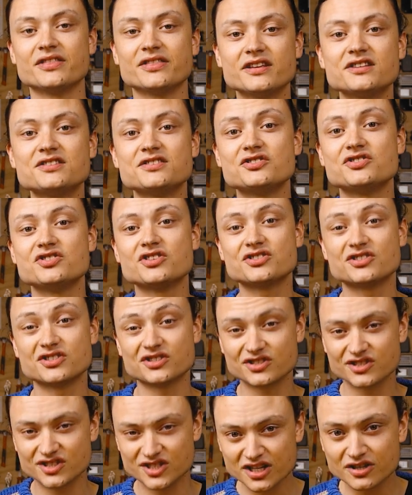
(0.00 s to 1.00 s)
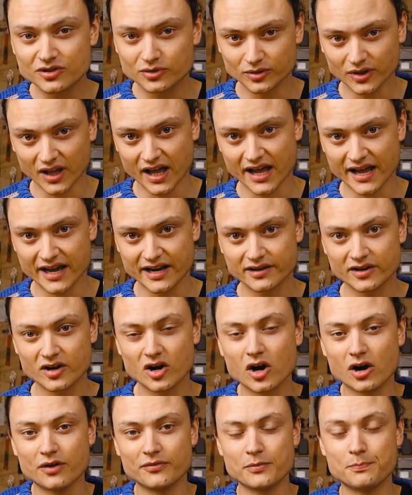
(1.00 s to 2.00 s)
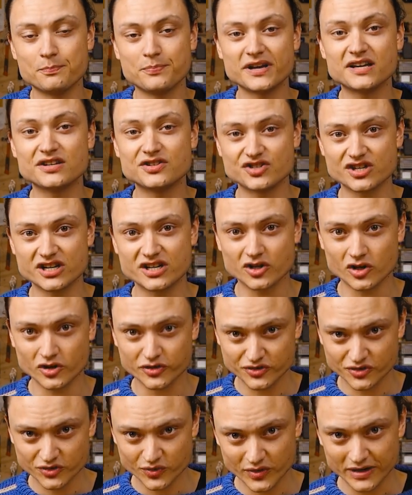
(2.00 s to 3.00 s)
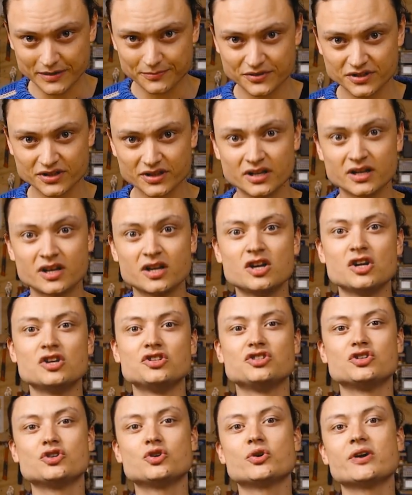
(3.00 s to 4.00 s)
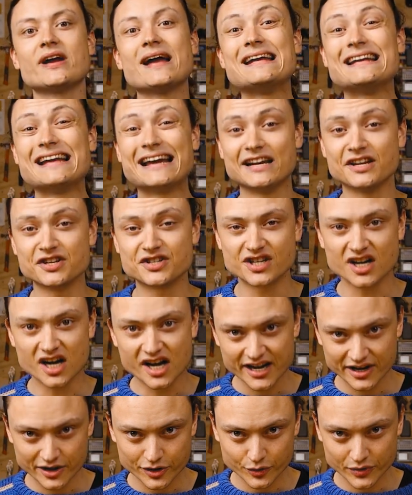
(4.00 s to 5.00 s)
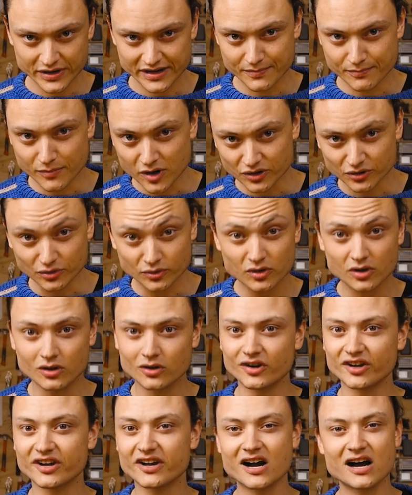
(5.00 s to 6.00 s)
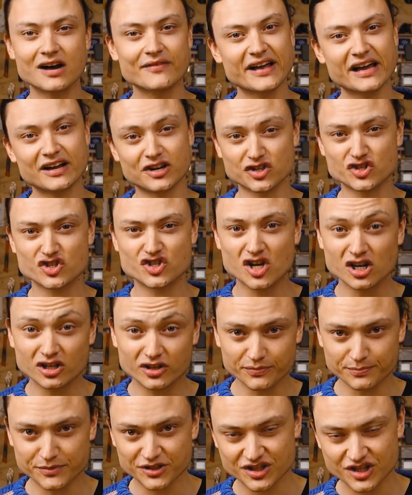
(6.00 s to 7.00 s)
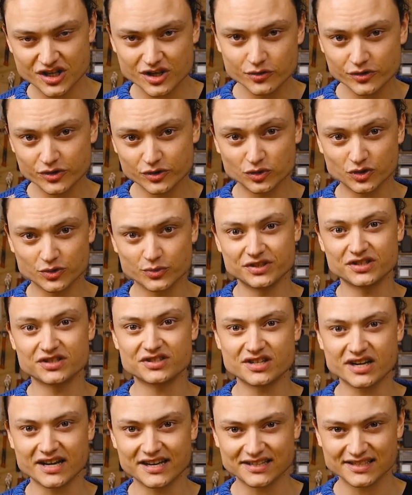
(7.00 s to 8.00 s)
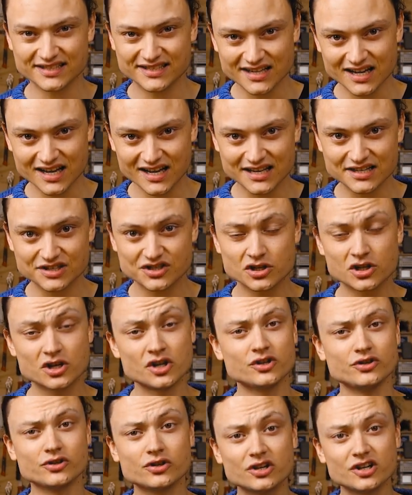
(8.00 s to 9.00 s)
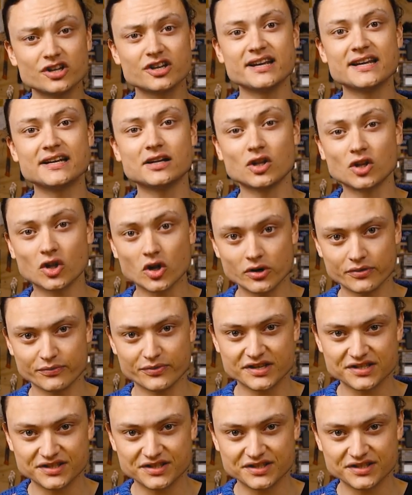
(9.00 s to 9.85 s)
that this is just a single line of a big G-code script. To create an entire 3D model or to carve out a chunk of material to a desired size, you're going to need a lot of